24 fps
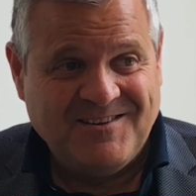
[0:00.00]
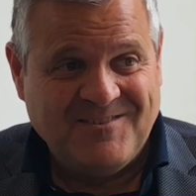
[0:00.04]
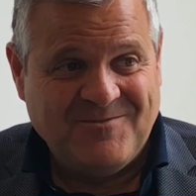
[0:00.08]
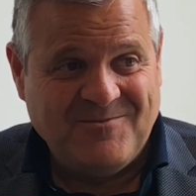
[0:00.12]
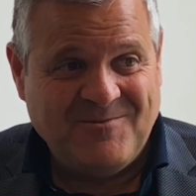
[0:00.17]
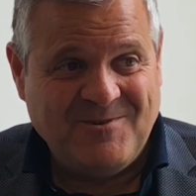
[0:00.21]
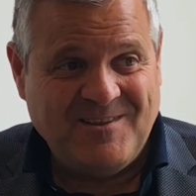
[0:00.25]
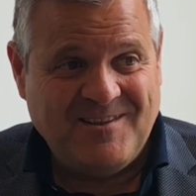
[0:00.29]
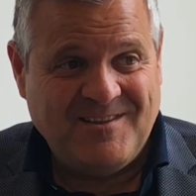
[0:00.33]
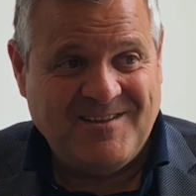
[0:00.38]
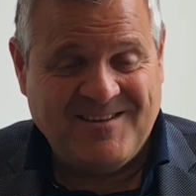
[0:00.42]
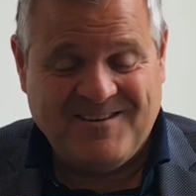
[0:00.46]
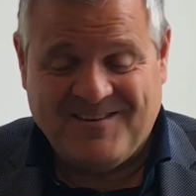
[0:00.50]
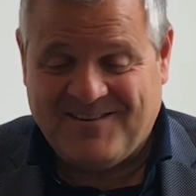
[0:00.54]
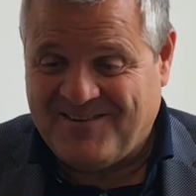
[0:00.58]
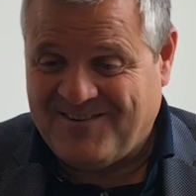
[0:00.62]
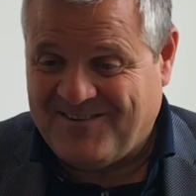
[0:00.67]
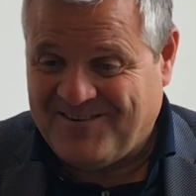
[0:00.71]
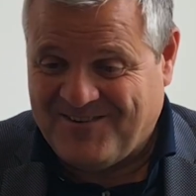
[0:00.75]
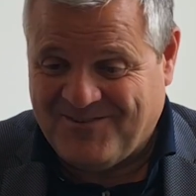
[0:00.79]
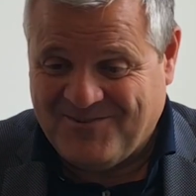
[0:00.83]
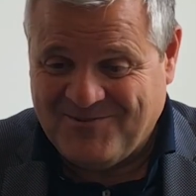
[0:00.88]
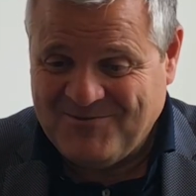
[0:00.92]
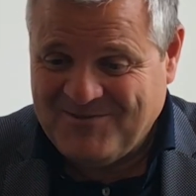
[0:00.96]
with
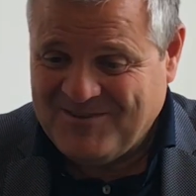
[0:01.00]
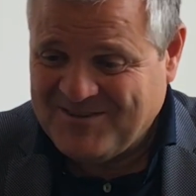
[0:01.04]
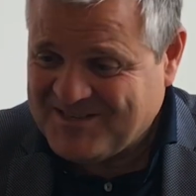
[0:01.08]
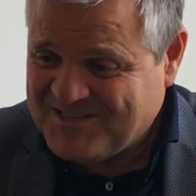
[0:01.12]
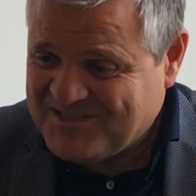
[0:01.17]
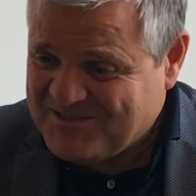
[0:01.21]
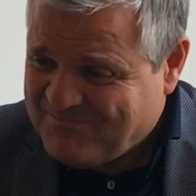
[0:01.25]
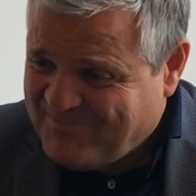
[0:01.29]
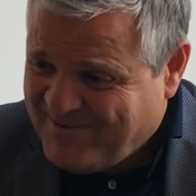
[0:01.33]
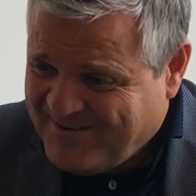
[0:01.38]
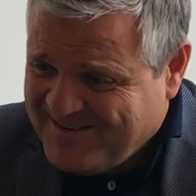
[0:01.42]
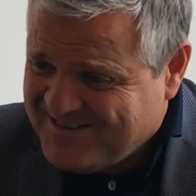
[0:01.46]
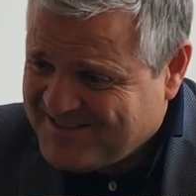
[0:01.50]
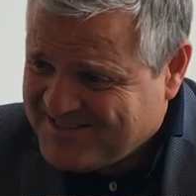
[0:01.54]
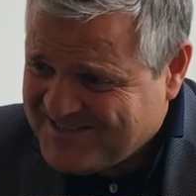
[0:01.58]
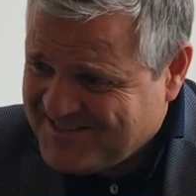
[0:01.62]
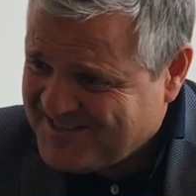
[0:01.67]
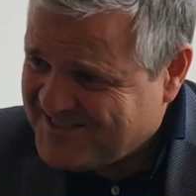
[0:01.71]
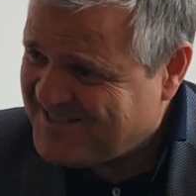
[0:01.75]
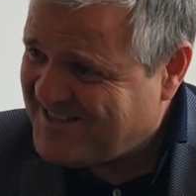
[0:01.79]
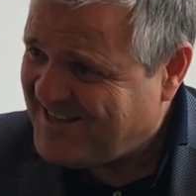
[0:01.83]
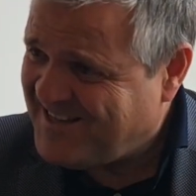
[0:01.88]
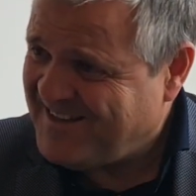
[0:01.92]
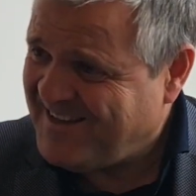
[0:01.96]
all the
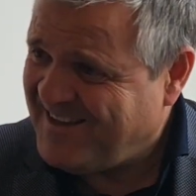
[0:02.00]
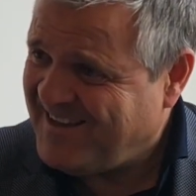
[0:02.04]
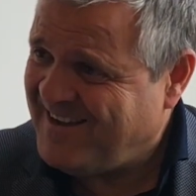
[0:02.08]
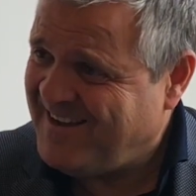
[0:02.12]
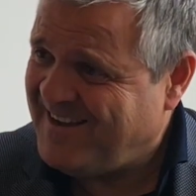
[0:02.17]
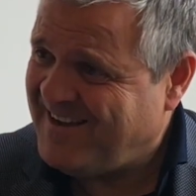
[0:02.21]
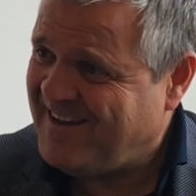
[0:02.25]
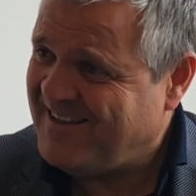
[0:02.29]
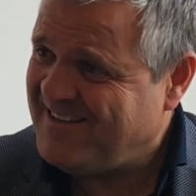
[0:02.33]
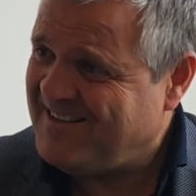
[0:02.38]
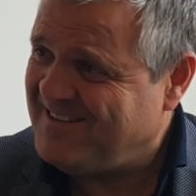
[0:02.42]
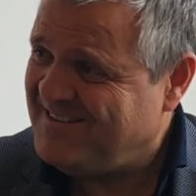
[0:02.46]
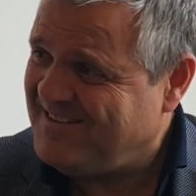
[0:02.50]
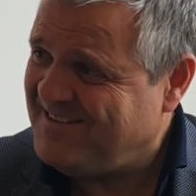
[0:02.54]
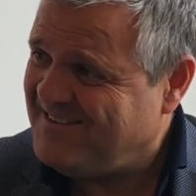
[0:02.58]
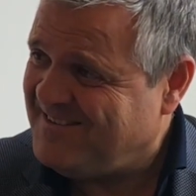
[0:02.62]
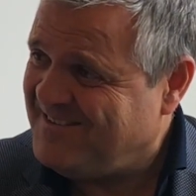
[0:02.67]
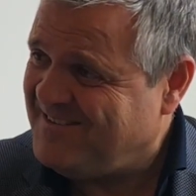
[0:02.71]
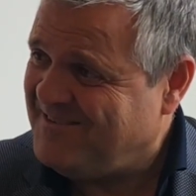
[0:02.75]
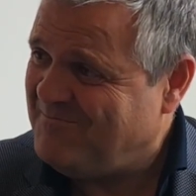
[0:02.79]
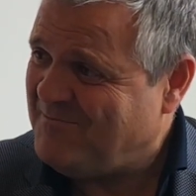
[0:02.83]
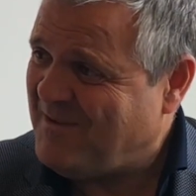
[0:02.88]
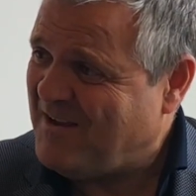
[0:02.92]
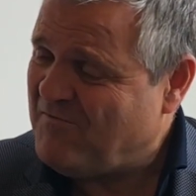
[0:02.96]
experiences that I had
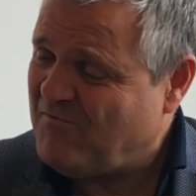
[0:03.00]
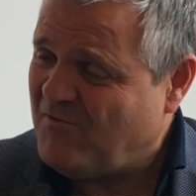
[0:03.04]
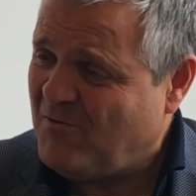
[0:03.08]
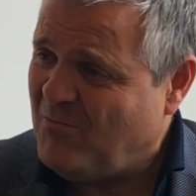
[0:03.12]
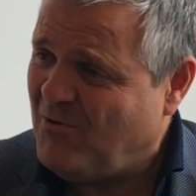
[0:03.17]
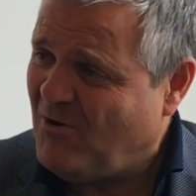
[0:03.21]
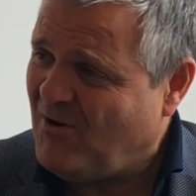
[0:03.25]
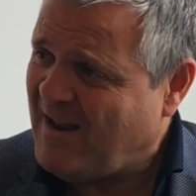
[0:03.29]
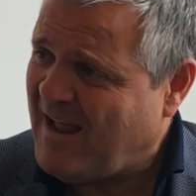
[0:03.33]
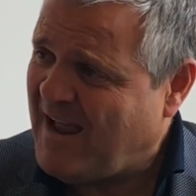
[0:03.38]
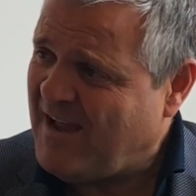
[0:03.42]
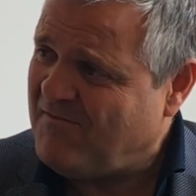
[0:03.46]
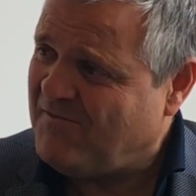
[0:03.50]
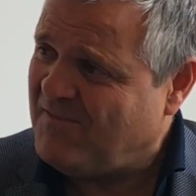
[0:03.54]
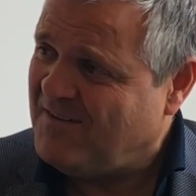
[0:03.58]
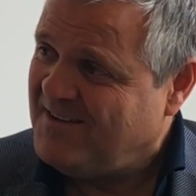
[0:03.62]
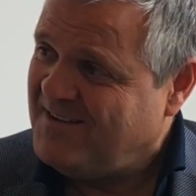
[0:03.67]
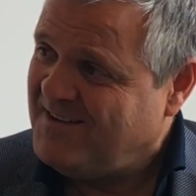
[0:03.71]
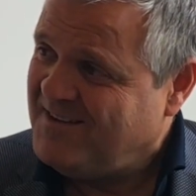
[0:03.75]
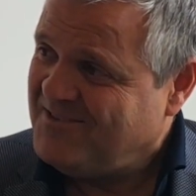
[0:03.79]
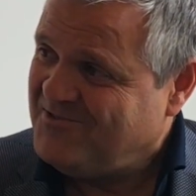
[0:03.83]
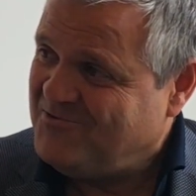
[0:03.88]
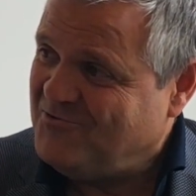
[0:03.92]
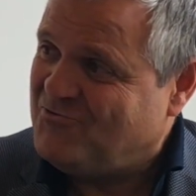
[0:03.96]
in my football life
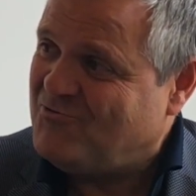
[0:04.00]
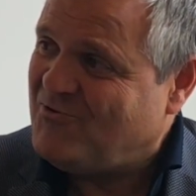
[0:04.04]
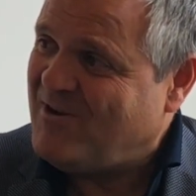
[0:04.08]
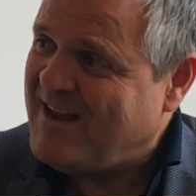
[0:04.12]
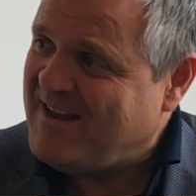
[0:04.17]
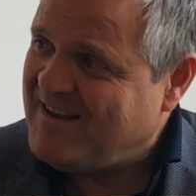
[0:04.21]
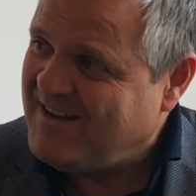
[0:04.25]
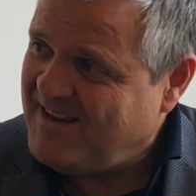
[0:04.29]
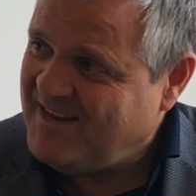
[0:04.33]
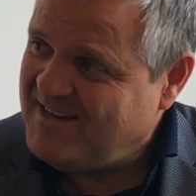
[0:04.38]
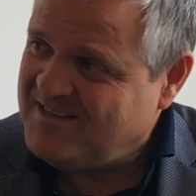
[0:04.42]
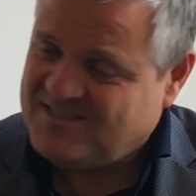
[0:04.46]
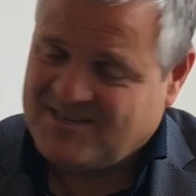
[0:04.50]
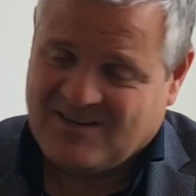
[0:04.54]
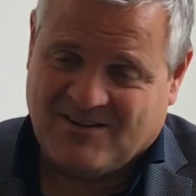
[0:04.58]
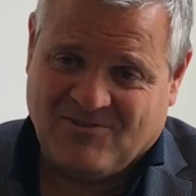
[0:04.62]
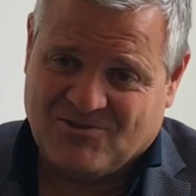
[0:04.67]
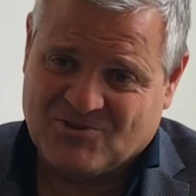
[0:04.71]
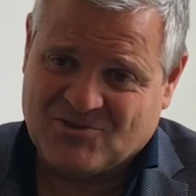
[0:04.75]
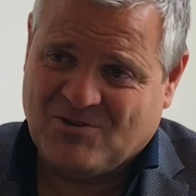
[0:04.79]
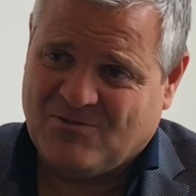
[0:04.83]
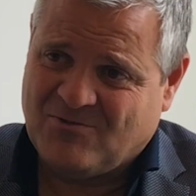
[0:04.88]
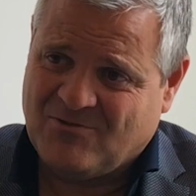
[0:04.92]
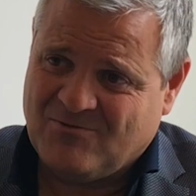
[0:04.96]
to train kids,
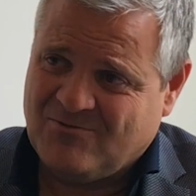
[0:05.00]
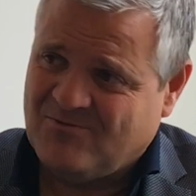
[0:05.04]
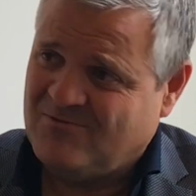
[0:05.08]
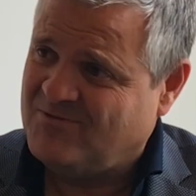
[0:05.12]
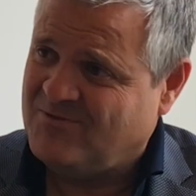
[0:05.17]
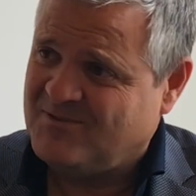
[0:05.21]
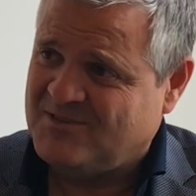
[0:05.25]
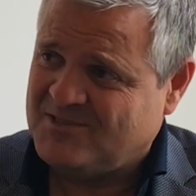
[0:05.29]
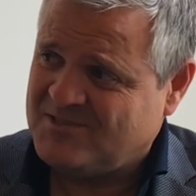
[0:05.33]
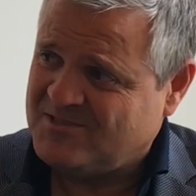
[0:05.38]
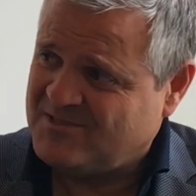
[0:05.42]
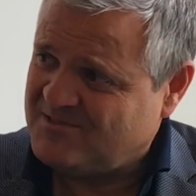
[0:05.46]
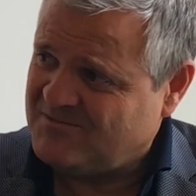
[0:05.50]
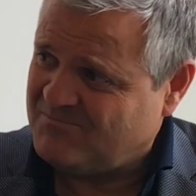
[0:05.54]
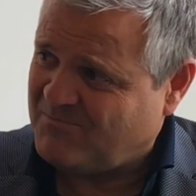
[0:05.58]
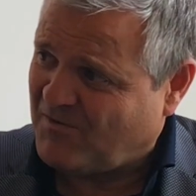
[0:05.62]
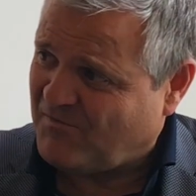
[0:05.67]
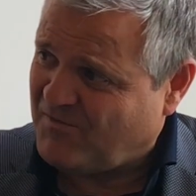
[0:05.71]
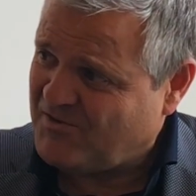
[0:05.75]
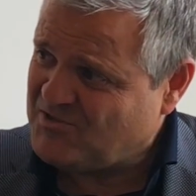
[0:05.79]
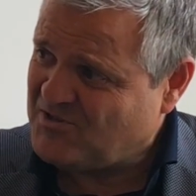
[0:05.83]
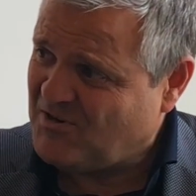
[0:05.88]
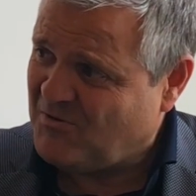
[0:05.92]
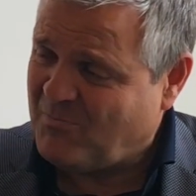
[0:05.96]
also
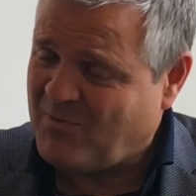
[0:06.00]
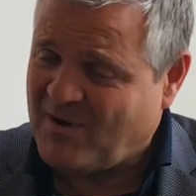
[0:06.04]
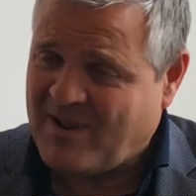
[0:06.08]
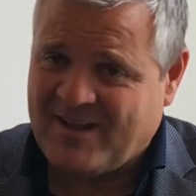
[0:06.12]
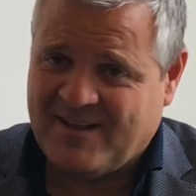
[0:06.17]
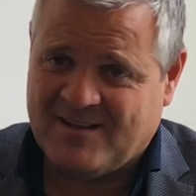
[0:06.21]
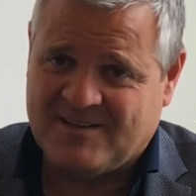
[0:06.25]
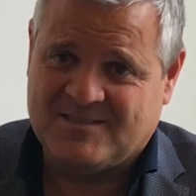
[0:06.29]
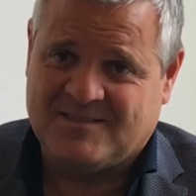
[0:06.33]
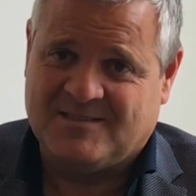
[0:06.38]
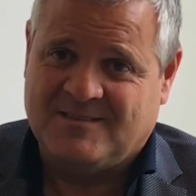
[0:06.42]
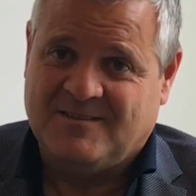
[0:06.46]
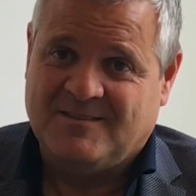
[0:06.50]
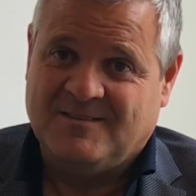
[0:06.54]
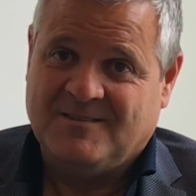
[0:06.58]
professional players,